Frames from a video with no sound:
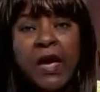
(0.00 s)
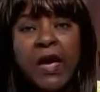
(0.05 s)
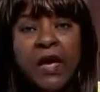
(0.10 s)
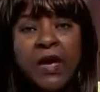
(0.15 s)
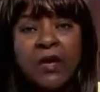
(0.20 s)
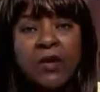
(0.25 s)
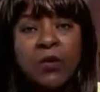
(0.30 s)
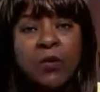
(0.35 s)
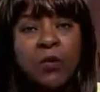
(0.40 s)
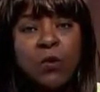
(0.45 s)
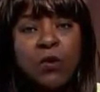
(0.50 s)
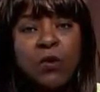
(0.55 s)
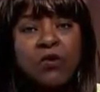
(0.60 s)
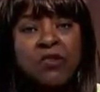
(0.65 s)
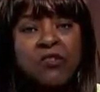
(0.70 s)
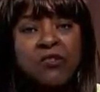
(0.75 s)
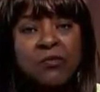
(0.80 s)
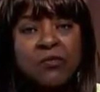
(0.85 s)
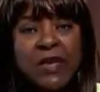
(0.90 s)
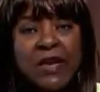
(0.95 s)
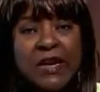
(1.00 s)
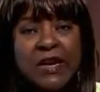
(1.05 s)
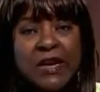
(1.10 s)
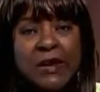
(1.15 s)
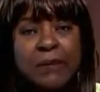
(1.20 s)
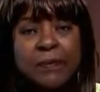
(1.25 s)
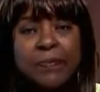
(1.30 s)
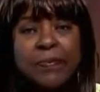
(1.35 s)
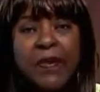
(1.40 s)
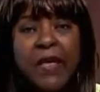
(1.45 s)
in the world of
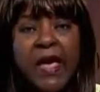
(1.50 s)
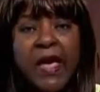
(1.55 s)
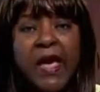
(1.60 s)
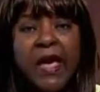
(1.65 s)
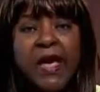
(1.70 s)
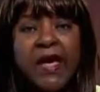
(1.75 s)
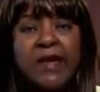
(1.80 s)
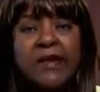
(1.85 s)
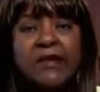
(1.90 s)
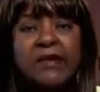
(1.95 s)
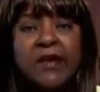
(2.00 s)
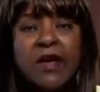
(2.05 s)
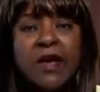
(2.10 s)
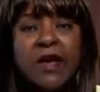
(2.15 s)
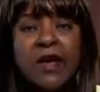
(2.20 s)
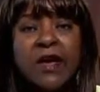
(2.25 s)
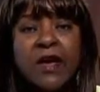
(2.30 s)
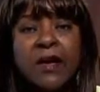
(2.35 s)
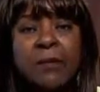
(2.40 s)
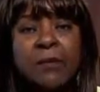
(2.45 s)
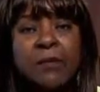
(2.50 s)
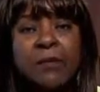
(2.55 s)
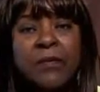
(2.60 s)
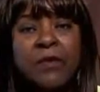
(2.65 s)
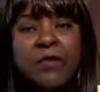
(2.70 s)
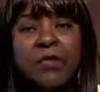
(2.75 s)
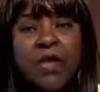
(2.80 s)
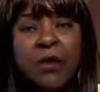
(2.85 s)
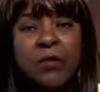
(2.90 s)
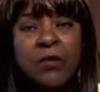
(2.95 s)
money, and
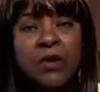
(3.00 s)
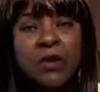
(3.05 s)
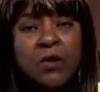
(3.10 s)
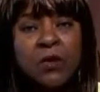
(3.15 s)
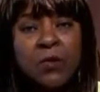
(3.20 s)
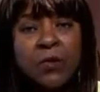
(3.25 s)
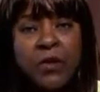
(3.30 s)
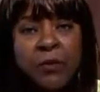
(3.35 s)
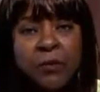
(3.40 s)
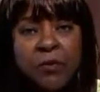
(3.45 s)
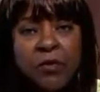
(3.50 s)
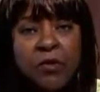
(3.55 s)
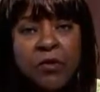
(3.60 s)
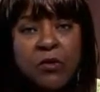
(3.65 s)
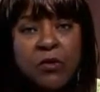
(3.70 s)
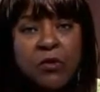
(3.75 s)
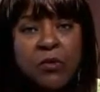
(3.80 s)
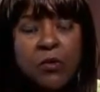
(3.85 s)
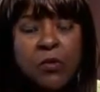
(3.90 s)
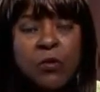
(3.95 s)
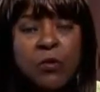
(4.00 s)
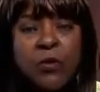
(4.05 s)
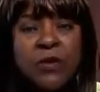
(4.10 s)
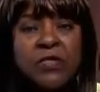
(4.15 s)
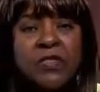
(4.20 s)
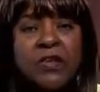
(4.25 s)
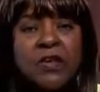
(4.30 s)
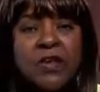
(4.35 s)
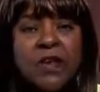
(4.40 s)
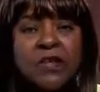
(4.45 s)
that will equip you
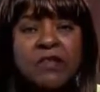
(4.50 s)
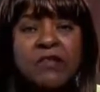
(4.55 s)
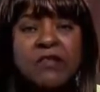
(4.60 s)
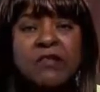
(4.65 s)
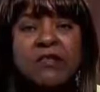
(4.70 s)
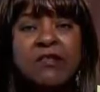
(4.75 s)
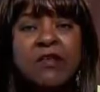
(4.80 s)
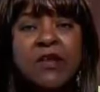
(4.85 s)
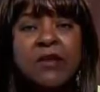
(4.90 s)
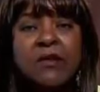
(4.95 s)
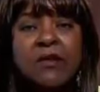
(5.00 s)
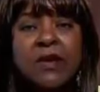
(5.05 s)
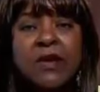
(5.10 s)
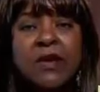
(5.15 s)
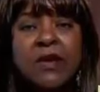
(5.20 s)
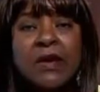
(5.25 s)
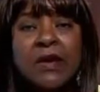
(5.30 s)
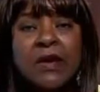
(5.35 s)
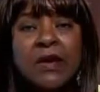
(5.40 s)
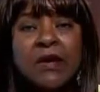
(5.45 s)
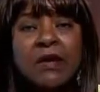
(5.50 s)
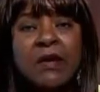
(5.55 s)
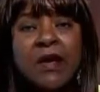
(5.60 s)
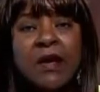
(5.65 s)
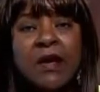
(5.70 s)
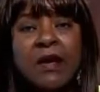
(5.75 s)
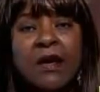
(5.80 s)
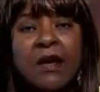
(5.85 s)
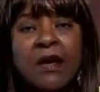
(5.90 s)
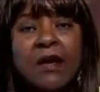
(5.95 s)
with the necessary
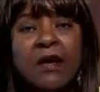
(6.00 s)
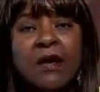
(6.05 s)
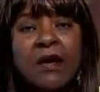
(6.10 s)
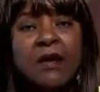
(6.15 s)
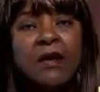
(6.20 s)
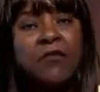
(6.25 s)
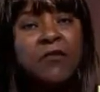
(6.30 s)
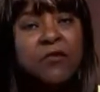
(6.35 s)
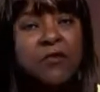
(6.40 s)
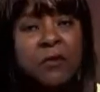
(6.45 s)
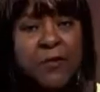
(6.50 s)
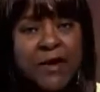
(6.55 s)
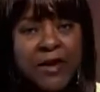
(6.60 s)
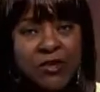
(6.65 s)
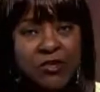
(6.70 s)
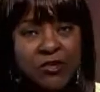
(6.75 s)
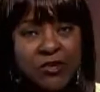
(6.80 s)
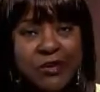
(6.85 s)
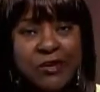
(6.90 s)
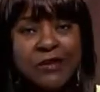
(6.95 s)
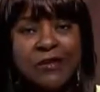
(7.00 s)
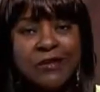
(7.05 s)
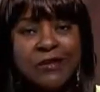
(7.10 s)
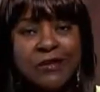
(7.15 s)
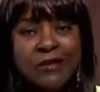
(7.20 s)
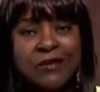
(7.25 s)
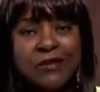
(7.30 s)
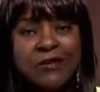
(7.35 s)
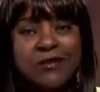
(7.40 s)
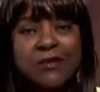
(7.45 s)
information
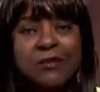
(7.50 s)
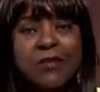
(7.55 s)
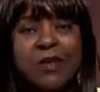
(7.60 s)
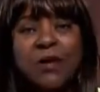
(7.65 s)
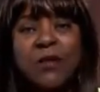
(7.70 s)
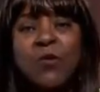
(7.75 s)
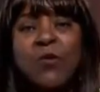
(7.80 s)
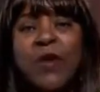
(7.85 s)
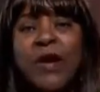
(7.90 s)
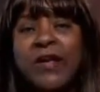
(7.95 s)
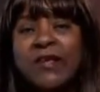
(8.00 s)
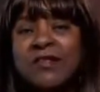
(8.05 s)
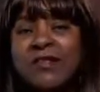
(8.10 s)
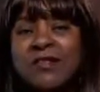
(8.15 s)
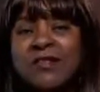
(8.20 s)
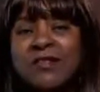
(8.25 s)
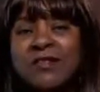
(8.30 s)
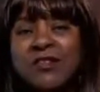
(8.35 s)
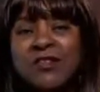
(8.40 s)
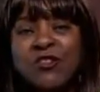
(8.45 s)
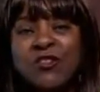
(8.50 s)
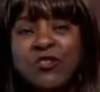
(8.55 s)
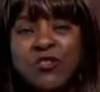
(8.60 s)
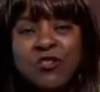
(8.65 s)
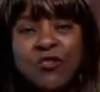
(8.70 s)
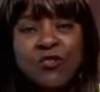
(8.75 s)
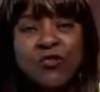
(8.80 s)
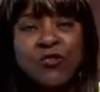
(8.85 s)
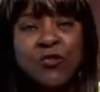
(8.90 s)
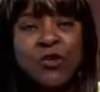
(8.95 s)
to make wise
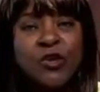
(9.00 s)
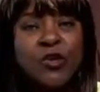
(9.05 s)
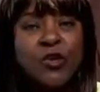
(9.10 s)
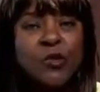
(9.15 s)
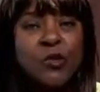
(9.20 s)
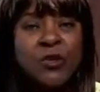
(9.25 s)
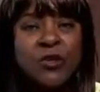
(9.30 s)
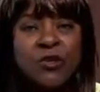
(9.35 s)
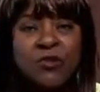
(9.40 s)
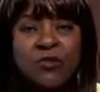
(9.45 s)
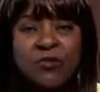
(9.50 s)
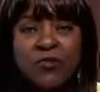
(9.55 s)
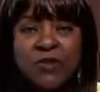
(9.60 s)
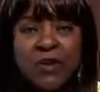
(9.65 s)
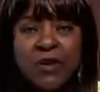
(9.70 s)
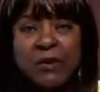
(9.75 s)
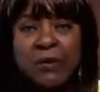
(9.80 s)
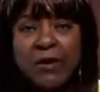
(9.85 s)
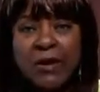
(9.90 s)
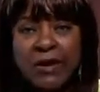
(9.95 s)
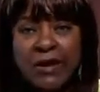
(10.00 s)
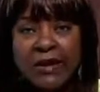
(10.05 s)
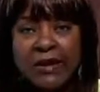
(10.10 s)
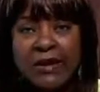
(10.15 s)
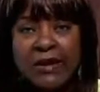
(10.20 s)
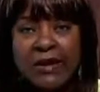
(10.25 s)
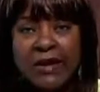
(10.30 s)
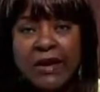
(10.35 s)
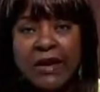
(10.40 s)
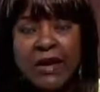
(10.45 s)
decisions for you and your family.
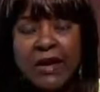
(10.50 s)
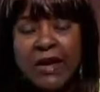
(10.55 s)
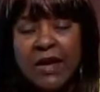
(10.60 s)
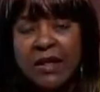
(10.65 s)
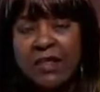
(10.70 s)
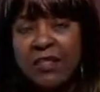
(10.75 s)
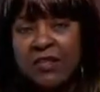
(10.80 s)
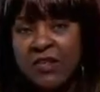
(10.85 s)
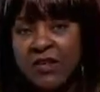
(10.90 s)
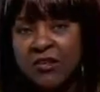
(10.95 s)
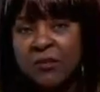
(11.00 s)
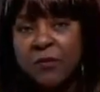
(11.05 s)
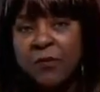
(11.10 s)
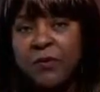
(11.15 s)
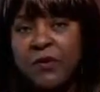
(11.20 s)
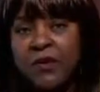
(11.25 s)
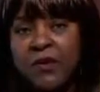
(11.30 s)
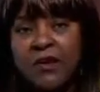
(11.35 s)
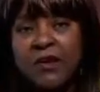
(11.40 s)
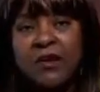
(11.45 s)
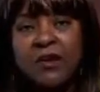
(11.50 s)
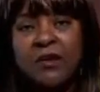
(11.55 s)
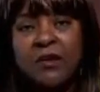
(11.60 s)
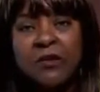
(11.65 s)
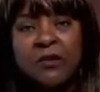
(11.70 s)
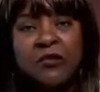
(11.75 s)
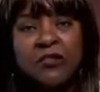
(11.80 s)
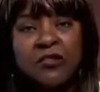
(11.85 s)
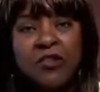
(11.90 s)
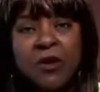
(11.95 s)
This
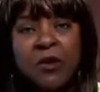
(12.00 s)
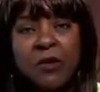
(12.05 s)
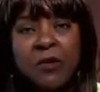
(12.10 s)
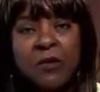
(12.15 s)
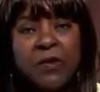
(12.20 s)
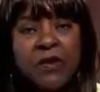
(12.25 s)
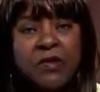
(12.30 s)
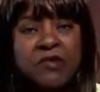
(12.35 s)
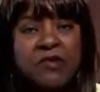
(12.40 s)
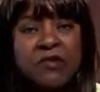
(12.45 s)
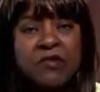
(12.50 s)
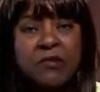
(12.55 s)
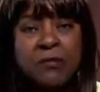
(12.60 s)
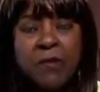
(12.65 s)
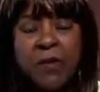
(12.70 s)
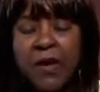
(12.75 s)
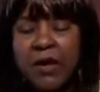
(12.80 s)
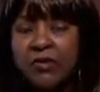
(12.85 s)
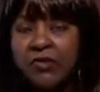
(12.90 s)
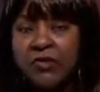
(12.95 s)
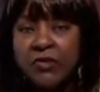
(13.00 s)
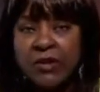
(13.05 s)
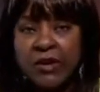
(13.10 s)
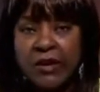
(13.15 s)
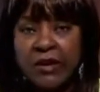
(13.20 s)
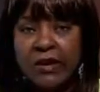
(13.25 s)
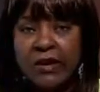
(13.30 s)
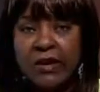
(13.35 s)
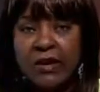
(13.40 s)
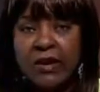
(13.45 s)
particular show is
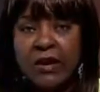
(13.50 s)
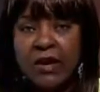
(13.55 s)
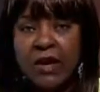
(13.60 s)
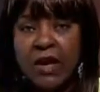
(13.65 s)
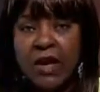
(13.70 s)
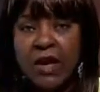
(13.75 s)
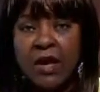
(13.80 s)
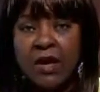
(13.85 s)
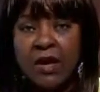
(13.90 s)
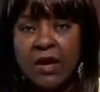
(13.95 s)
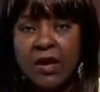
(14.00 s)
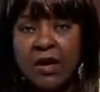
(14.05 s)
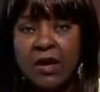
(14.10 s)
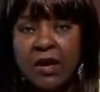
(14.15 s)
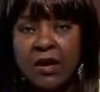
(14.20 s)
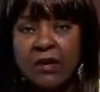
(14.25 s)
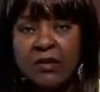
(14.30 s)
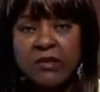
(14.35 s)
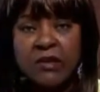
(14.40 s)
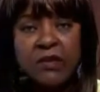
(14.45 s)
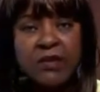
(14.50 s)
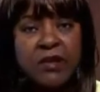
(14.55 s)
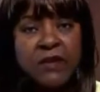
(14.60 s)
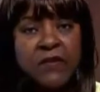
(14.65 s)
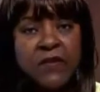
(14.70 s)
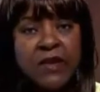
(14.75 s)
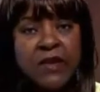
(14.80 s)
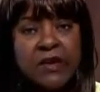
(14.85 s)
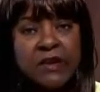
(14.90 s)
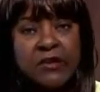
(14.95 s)
especially
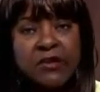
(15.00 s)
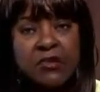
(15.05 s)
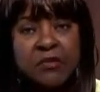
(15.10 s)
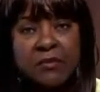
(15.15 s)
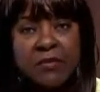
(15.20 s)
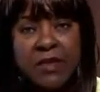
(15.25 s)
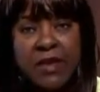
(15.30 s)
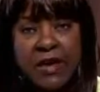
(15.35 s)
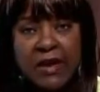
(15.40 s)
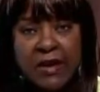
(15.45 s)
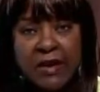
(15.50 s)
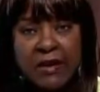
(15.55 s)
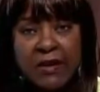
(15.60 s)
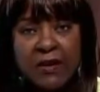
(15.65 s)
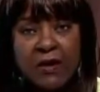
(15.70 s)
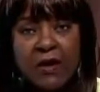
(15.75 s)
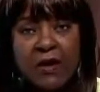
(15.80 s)
significant to me